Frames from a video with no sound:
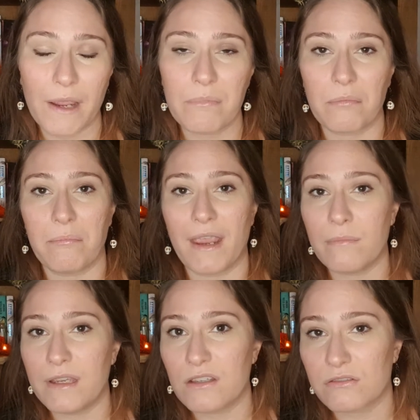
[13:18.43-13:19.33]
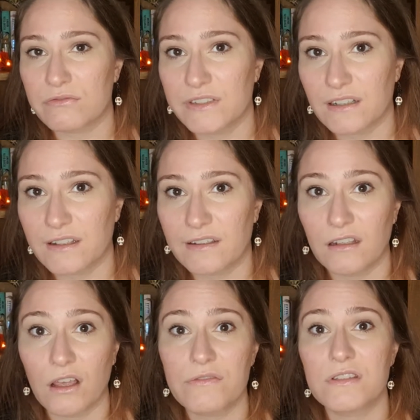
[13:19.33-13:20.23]
but maybe your villain
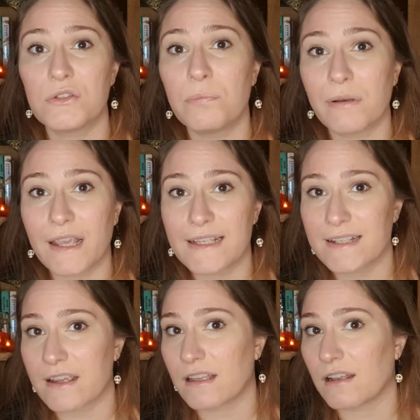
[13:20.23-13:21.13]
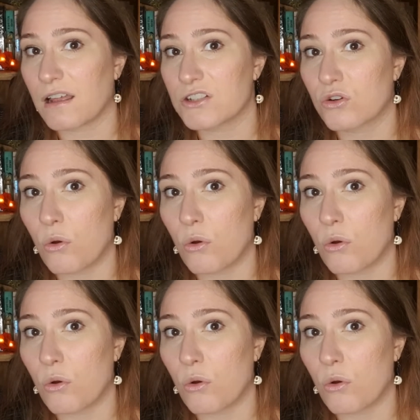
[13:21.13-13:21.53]
loves to play psychological